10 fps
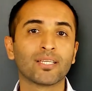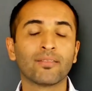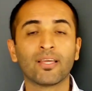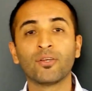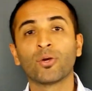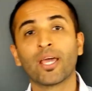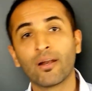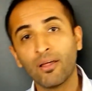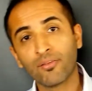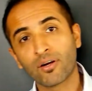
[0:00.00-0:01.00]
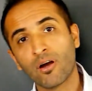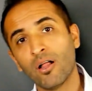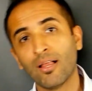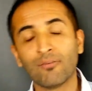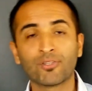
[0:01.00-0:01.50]
And then you get another
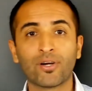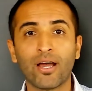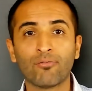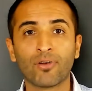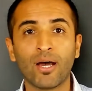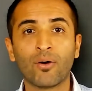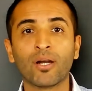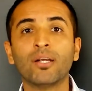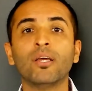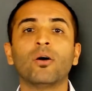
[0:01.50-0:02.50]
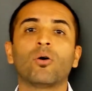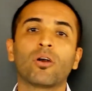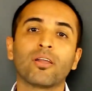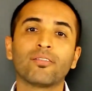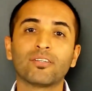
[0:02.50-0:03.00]
call after half an hour,
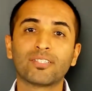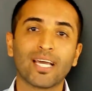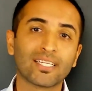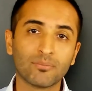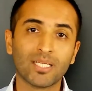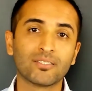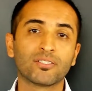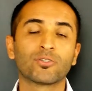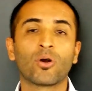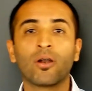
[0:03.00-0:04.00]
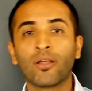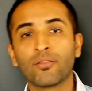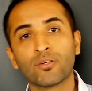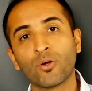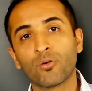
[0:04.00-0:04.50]
or another text message, or
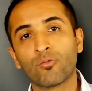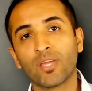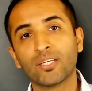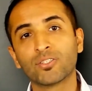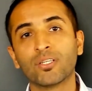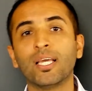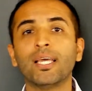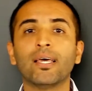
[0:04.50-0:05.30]
another notification.